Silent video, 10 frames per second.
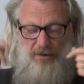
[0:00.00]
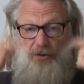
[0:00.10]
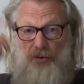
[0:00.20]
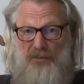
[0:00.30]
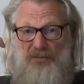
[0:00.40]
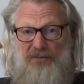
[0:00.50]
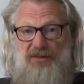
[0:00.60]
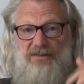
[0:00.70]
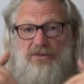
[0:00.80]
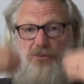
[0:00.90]

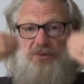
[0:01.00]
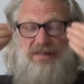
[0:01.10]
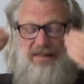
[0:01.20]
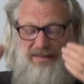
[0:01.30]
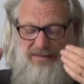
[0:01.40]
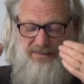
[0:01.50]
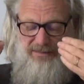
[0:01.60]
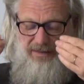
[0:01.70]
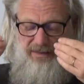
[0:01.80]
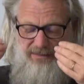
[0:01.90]
complemented with
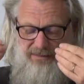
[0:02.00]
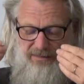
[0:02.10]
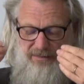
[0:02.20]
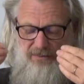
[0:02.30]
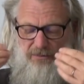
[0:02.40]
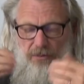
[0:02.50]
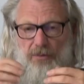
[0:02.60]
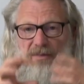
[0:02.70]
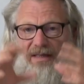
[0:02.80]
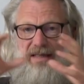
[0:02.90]
insights
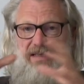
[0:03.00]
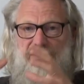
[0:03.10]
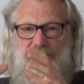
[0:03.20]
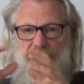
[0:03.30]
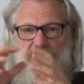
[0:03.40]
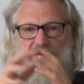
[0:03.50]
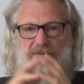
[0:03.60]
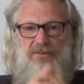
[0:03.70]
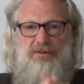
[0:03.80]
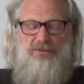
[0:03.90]
from Asian
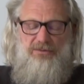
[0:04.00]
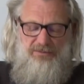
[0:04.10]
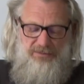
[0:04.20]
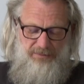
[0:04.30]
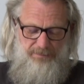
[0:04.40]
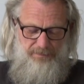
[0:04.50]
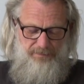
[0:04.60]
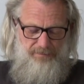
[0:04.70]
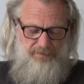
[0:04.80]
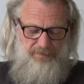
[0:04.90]
philosophy.
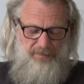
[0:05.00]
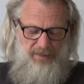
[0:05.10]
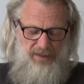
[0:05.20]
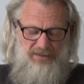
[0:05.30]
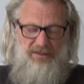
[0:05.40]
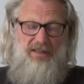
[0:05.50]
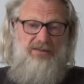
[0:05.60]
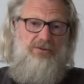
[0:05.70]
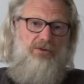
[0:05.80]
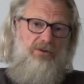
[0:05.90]
She
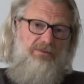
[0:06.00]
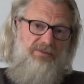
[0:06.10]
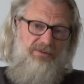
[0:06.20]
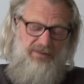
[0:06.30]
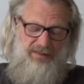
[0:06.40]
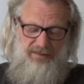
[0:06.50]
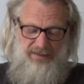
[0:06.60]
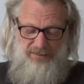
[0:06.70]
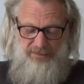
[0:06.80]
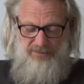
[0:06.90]
has authored and
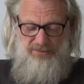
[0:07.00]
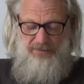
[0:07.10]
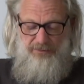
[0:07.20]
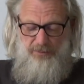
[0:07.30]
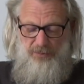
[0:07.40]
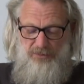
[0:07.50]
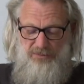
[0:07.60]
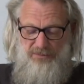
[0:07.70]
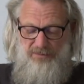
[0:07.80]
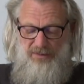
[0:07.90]
edited several
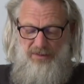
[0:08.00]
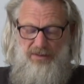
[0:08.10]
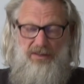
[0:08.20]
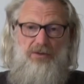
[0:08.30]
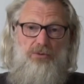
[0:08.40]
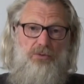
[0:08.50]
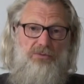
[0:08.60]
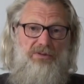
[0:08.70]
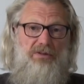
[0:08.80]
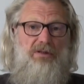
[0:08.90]
books,
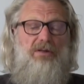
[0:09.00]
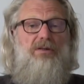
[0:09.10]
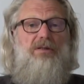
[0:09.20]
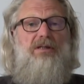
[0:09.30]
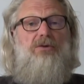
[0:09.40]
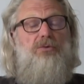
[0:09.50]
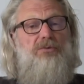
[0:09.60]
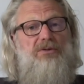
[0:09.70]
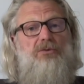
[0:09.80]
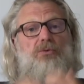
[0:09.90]
including
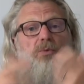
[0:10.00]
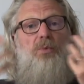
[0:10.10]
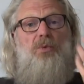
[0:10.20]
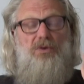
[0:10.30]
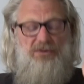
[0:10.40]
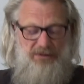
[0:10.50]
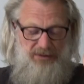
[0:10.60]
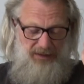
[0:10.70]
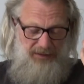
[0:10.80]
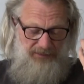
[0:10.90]
Towards an
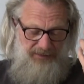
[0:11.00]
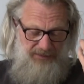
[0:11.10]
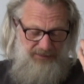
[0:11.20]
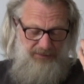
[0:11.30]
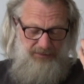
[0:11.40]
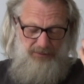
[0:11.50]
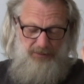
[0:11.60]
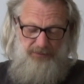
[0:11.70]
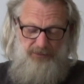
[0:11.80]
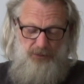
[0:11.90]
Ethics
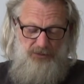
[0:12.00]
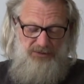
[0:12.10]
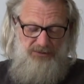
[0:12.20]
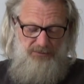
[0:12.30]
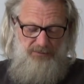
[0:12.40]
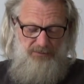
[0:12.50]
of Autism,